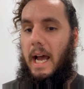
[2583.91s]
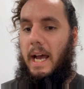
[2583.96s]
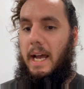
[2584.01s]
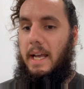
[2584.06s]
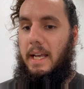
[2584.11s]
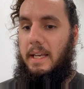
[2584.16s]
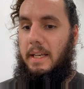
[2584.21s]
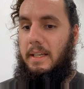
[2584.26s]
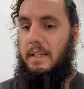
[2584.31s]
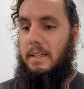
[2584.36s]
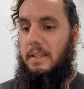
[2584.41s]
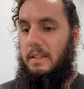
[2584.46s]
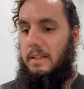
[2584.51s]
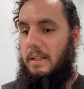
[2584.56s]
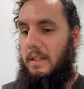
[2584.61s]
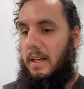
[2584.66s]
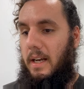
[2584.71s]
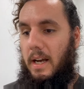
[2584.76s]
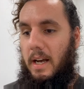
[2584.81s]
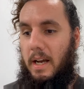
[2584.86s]

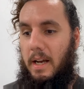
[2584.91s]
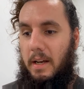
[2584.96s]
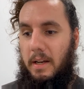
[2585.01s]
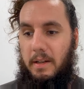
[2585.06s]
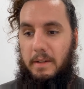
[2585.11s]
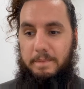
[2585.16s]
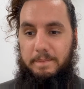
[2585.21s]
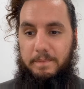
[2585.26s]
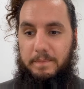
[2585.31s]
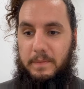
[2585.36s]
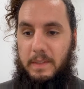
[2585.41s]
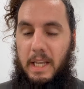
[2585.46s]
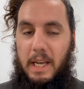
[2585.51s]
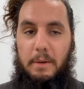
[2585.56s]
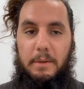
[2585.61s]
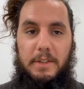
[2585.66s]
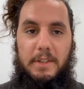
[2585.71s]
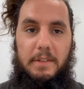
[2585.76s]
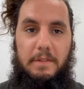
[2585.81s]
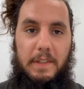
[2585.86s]
That
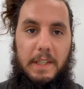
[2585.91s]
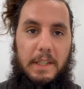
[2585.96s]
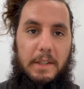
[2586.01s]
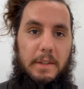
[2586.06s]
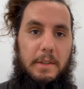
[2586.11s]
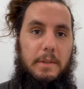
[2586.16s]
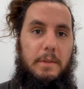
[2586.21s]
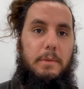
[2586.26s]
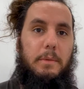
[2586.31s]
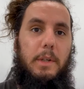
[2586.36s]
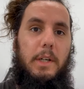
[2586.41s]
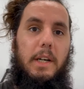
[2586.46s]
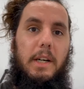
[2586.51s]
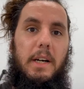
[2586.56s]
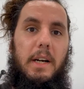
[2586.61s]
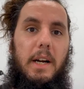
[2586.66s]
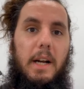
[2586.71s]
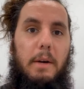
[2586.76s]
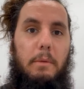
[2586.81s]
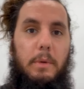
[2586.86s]
was the video
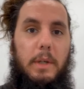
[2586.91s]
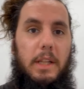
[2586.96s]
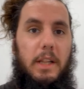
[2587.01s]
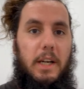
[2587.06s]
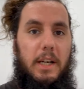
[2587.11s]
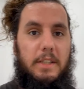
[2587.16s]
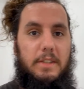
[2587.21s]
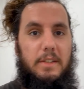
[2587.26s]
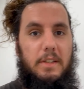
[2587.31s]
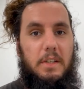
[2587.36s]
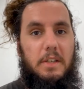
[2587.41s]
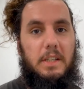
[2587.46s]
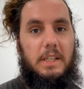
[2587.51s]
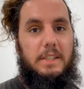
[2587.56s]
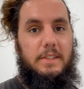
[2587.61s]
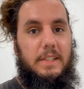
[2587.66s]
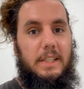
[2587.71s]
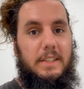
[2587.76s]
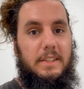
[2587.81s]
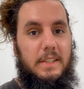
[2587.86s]
where we lost literally
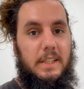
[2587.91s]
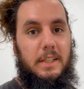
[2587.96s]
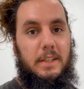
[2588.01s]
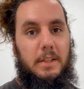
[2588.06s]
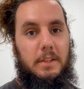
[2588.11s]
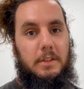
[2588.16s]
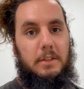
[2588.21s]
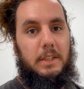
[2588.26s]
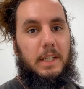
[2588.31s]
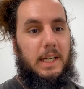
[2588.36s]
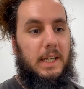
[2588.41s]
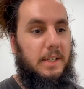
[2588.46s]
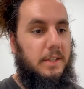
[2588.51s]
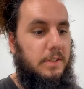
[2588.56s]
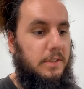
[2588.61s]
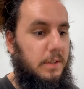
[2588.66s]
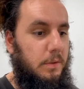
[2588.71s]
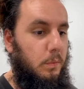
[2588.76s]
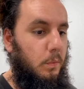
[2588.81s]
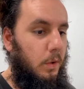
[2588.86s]

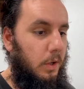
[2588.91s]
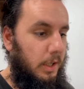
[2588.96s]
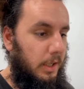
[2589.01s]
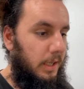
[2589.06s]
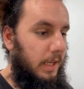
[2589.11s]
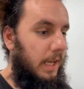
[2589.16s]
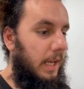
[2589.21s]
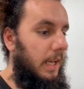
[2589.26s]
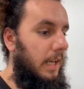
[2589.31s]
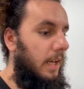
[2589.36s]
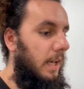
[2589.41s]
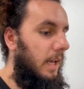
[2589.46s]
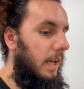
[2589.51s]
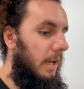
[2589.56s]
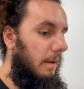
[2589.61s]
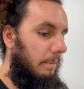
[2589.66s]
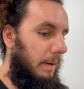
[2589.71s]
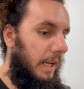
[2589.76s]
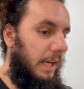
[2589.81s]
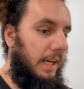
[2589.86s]
$1,600 in one day
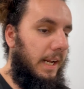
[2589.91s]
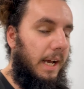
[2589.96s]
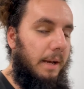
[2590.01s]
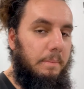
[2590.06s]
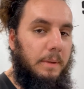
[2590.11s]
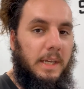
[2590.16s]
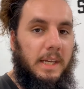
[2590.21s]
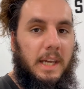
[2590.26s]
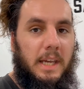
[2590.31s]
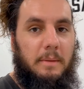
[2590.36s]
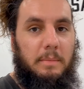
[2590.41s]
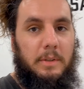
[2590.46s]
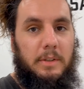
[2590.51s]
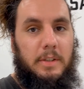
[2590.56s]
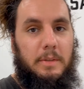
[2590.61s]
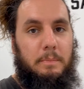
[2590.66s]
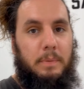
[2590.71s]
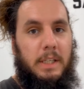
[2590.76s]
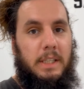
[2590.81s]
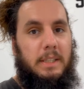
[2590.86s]
by not being able
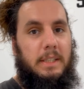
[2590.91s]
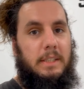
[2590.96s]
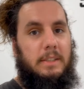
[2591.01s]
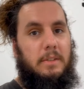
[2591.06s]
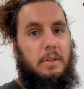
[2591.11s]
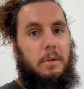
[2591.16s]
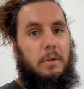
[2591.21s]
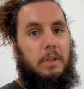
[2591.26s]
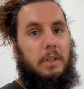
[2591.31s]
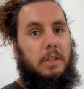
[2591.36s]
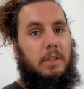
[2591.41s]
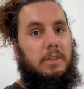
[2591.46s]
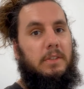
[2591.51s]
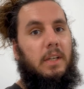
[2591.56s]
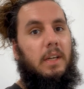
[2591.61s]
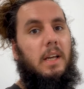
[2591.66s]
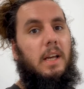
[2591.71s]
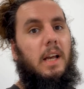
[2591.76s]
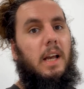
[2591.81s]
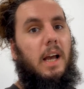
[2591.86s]
to print these orders
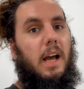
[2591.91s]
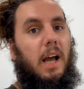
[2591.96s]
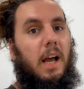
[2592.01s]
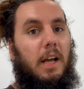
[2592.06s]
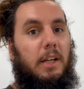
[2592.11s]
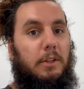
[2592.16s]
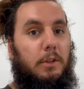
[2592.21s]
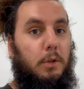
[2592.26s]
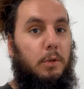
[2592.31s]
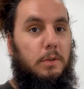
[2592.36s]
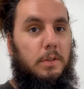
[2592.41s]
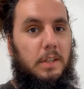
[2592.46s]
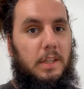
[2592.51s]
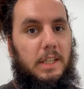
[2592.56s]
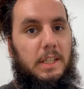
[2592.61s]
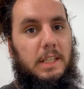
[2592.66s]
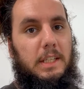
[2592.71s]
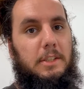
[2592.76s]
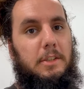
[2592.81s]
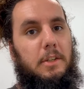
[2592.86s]
due to
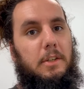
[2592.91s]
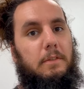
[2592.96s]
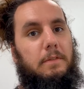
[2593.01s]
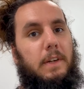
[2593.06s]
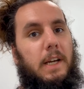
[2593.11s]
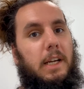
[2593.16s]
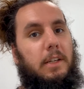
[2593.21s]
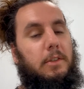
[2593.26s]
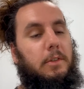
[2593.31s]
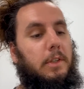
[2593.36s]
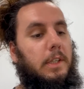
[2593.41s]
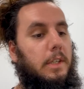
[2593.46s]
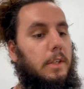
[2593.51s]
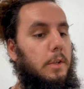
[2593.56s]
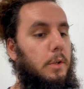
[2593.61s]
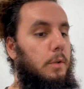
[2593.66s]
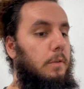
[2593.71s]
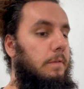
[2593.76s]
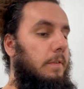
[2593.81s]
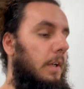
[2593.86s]
the Digital Factory
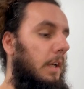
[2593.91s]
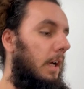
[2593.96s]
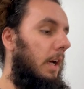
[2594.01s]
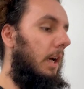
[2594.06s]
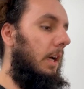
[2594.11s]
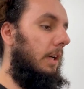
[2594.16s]
goof.